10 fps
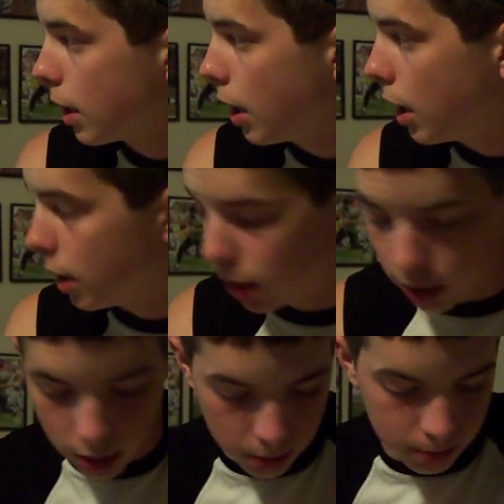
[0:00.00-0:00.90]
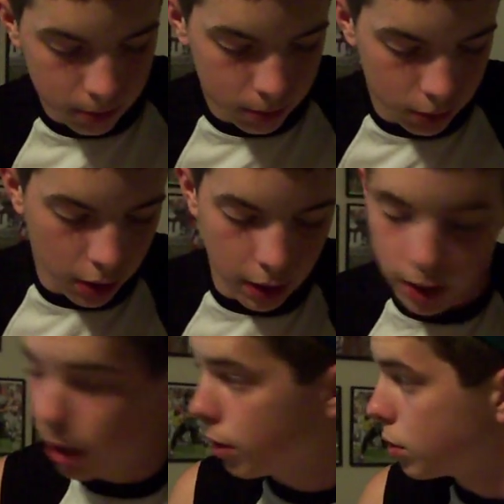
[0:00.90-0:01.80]
And right
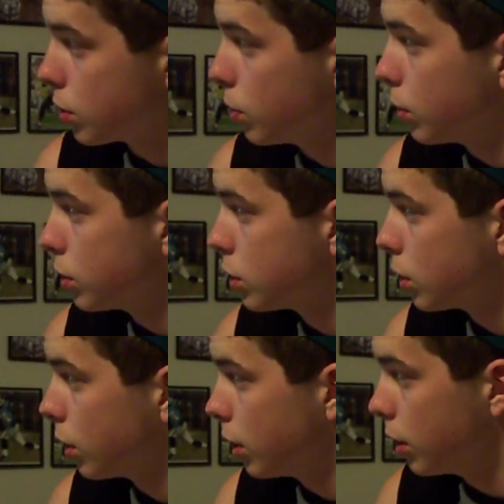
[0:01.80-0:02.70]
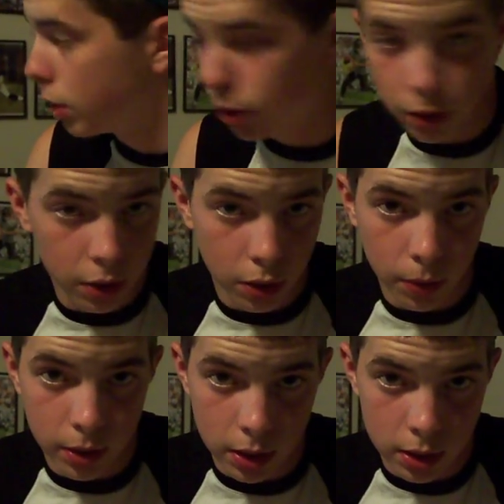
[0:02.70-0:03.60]
now the score is 30 to 32,
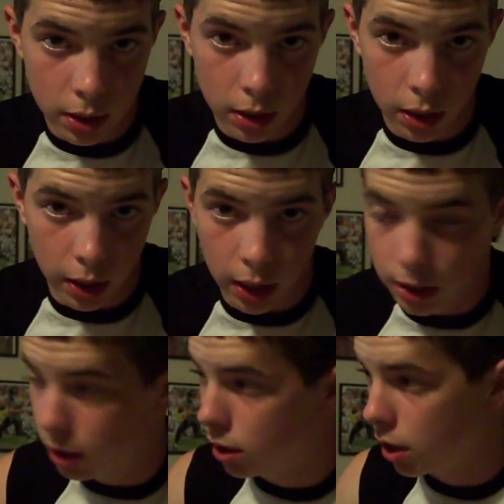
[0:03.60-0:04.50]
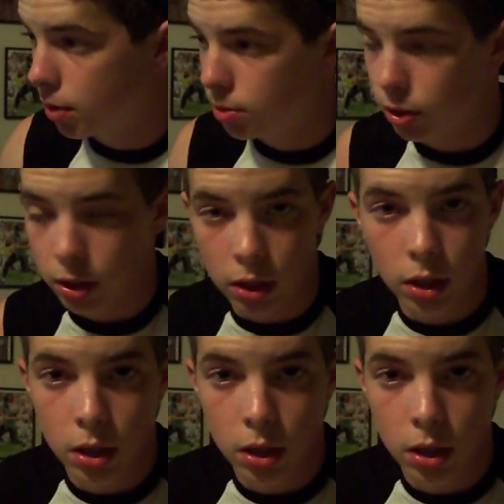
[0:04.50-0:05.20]
as I said like 18 times already.